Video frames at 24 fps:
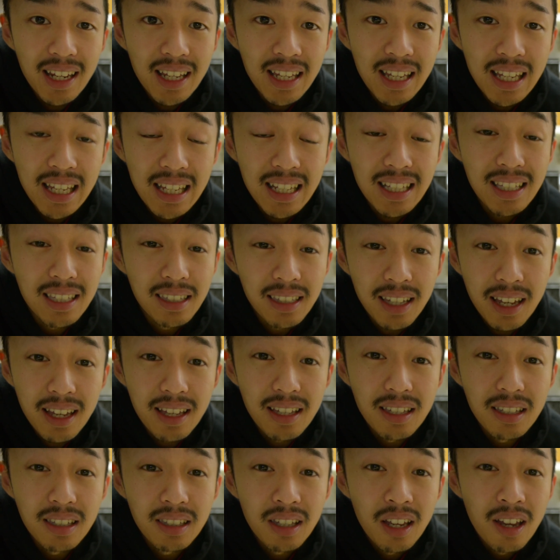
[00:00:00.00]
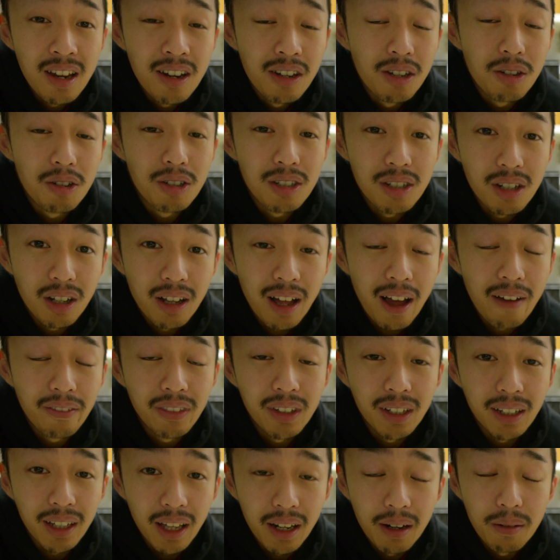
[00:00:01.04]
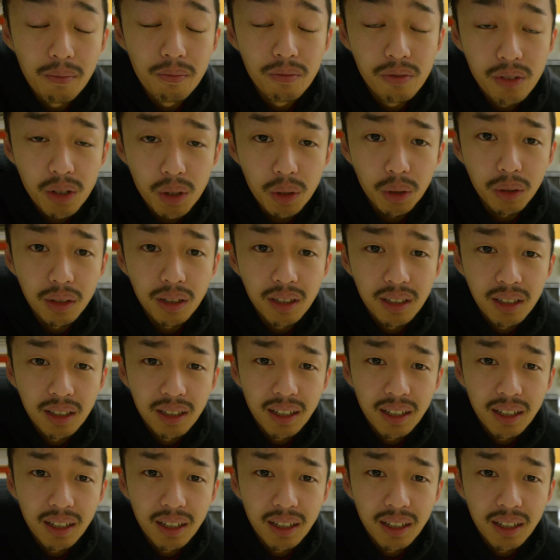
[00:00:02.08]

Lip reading: he says, you still have to get him food.